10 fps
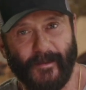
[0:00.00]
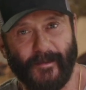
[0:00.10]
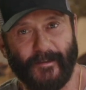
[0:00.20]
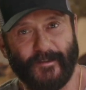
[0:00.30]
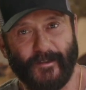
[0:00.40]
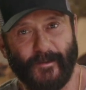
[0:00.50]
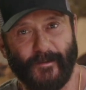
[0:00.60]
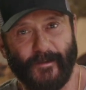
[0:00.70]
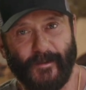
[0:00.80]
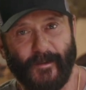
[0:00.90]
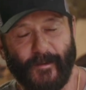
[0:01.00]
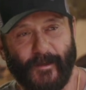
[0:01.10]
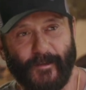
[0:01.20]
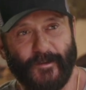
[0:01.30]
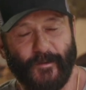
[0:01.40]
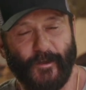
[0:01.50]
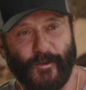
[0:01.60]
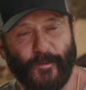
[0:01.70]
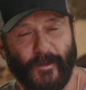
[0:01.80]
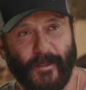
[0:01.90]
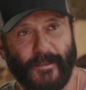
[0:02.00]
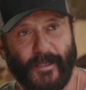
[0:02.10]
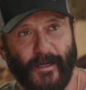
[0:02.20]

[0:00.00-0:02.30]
And it's so, you know, and there's plenty of